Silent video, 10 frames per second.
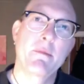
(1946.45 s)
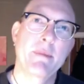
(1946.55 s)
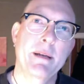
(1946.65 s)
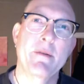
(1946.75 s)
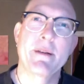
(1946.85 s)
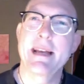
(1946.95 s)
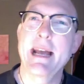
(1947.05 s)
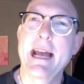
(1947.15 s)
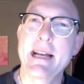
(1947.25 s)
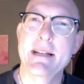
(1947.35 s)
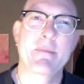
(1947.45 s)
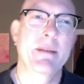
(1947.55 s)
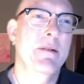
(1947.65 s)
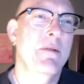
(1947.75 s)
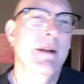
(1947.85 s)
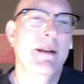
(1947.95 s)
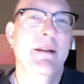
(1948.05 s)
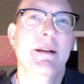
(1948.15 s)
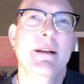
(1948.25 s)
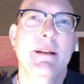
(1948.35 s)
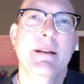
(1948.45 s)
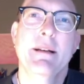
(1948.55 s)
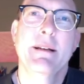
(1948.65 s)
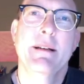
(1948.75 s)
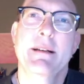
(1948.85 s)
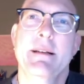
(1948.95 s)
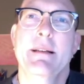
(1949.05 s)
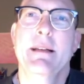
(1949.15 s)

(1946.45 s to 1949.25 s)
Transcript: with Bitcoin Cash and Bitcoin, the